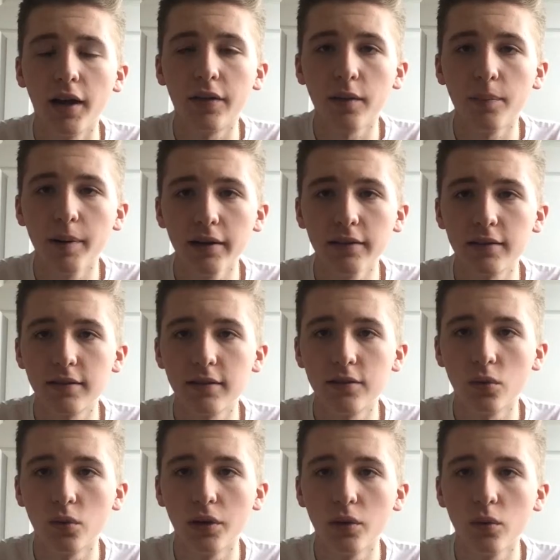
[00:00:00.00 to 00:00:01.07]
and the opacity
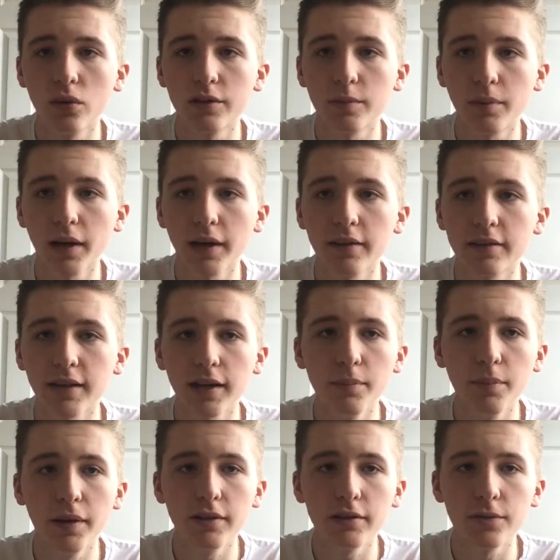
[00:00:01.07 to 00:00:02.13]
tool in order to play the
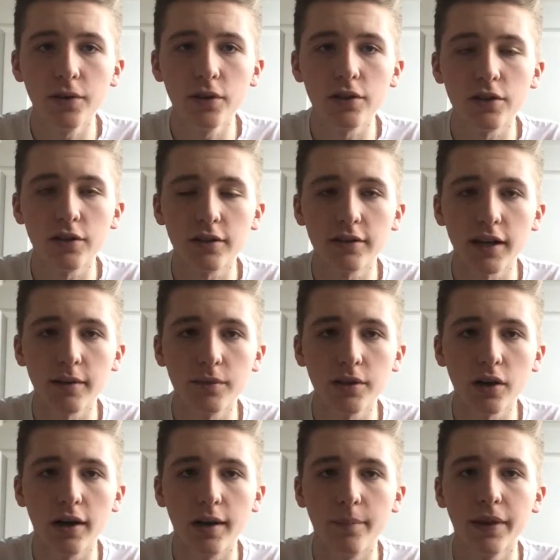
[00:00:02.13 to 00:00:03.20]
same piece of footage at the same
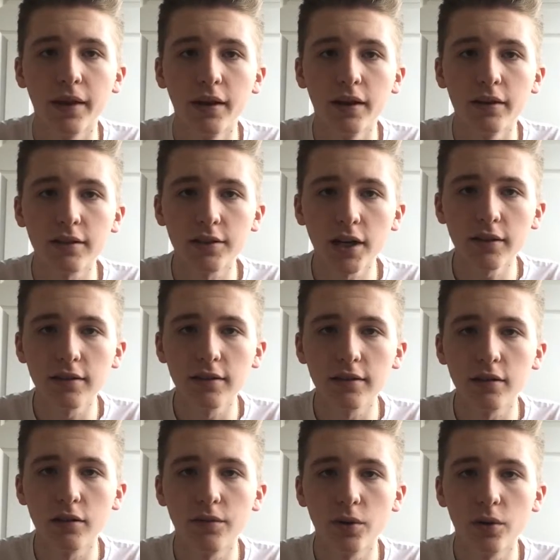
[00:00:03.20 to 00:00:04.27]
time, suggesting
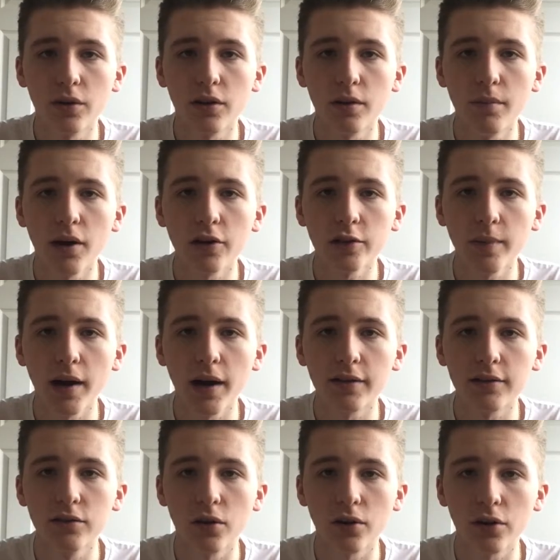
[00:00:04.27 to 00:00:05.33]
to the viewer that the masked man
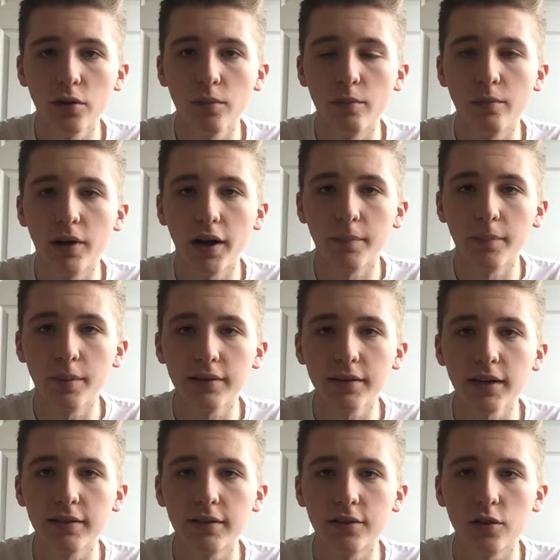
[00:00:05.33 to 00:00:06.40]
is not human and
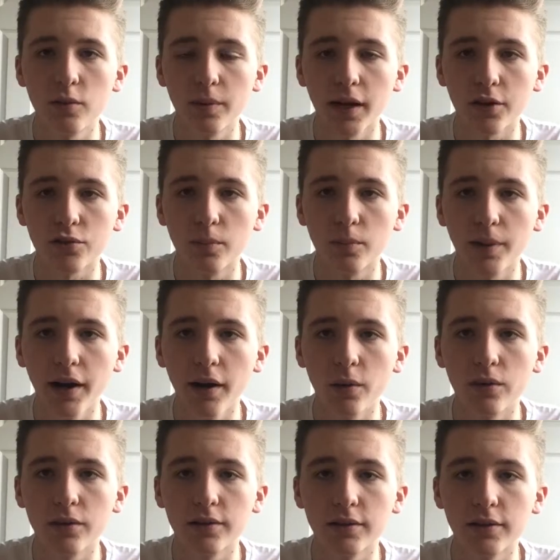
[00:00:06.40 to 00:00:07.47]
possesses supernatural
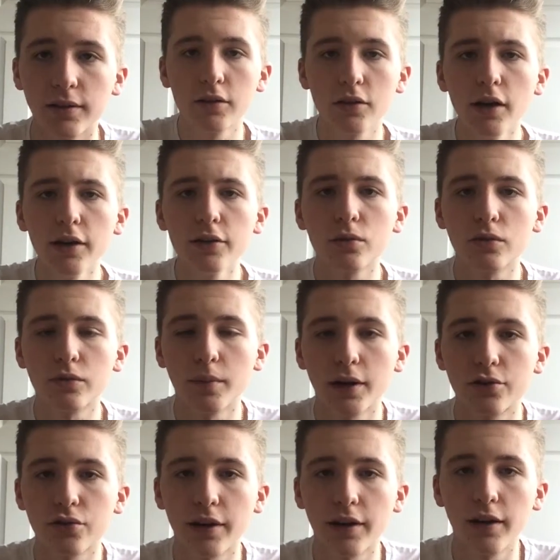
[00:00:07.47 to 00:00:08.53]
powers. The titles for my
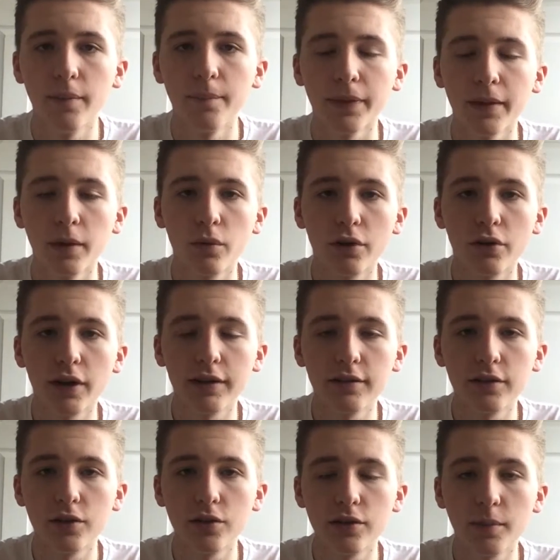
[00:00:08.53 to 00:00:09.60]
trailer were
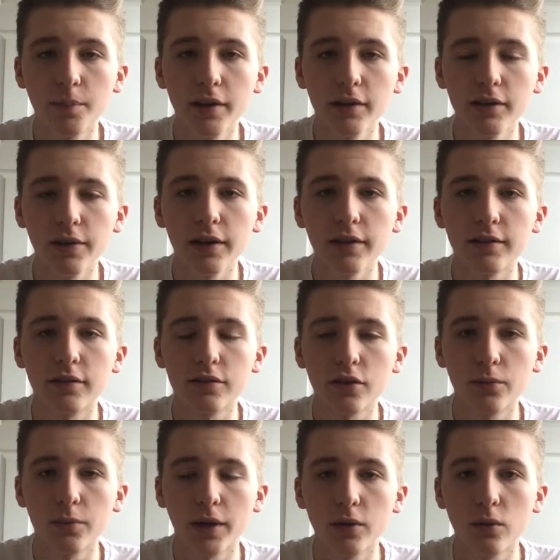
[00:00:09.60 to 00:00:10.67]
created using a piece of editing
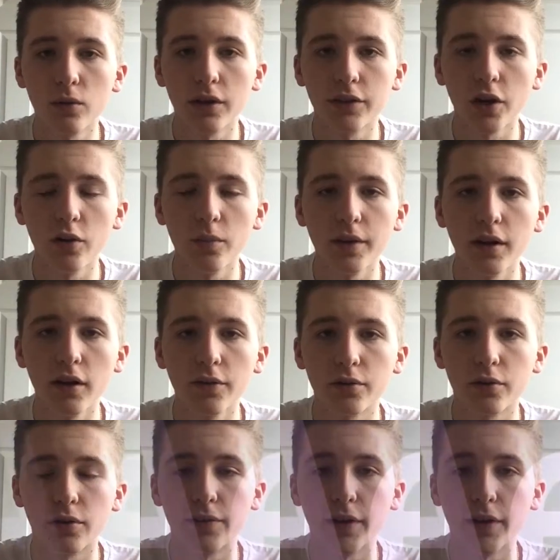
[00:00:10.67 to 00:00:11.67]
software called Adobe After